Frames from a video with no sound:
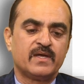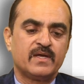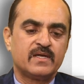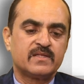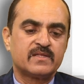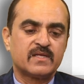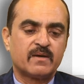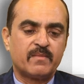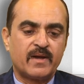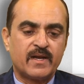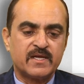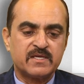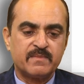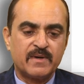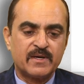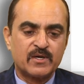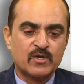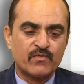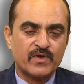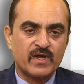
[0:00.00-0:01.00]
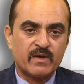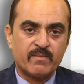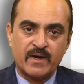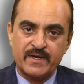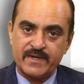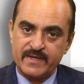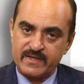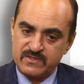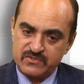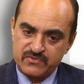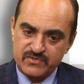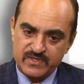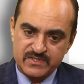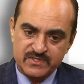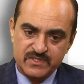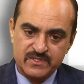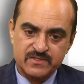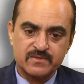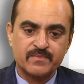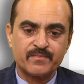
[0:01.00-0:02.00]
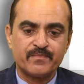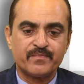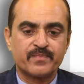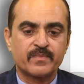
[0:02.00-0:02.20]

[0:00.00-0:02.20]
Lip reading: in the management of abiotic stresses